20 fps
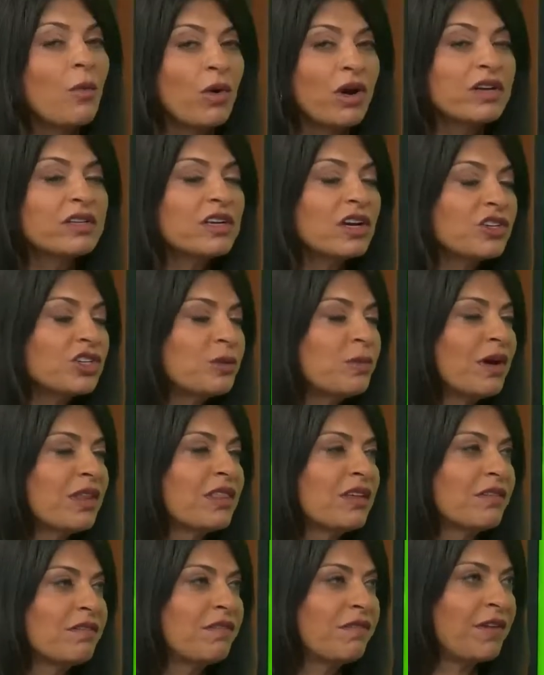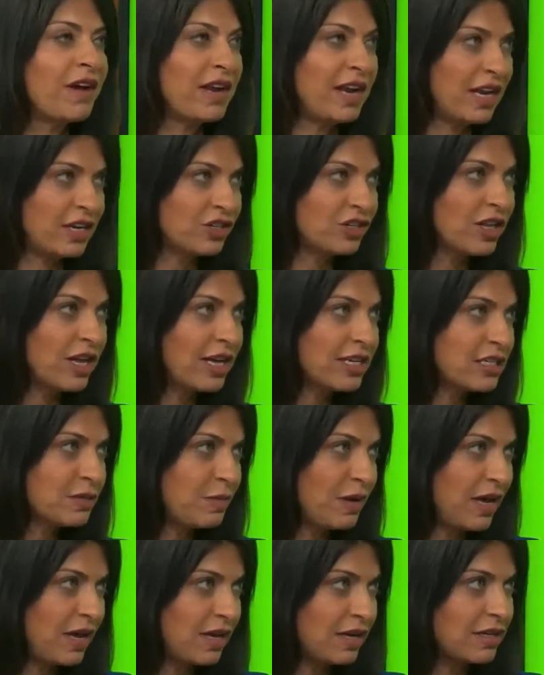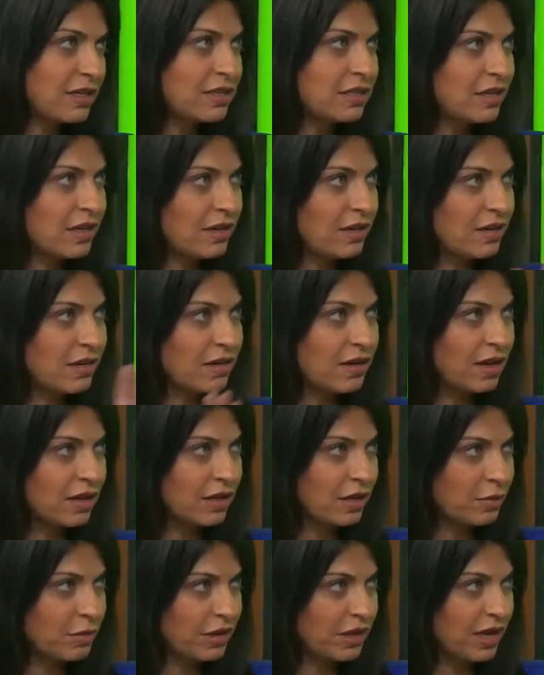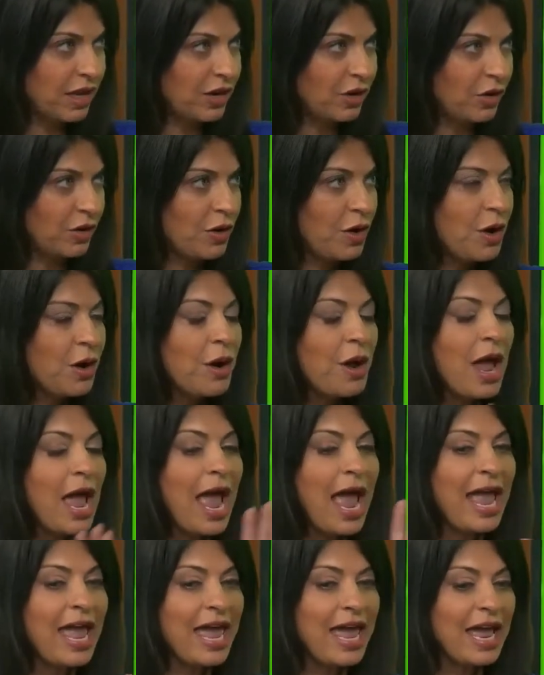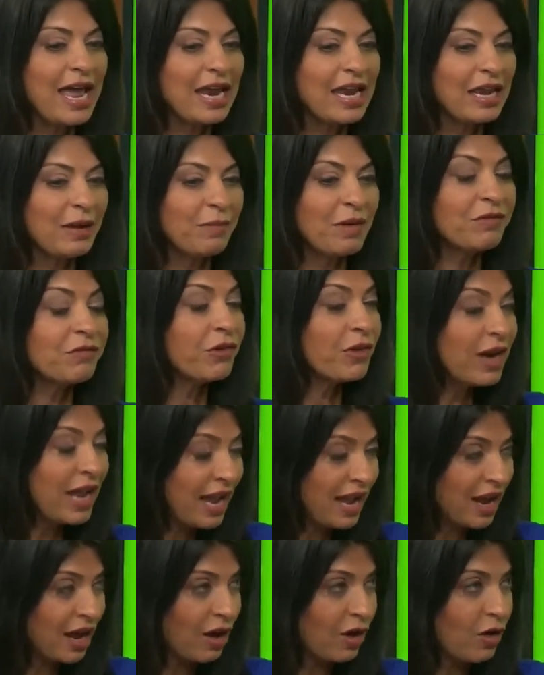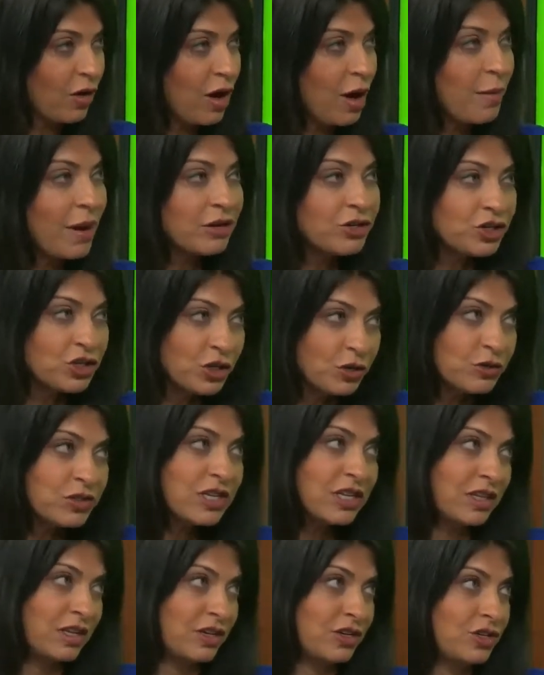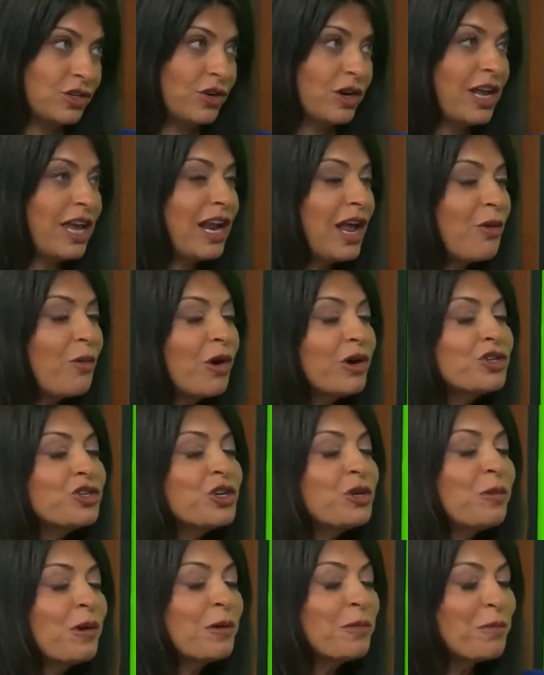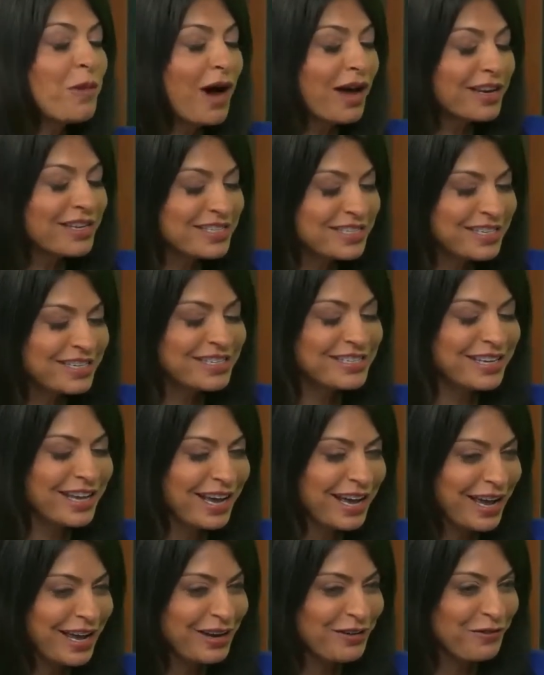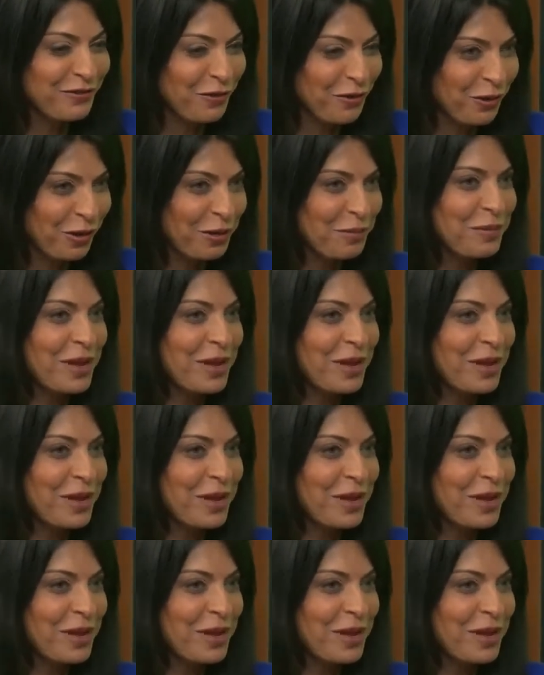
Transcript: want to talk to you about the financial aspect a little bit later. But for now, about choosing the attorney, and I want you to put modesty aside for a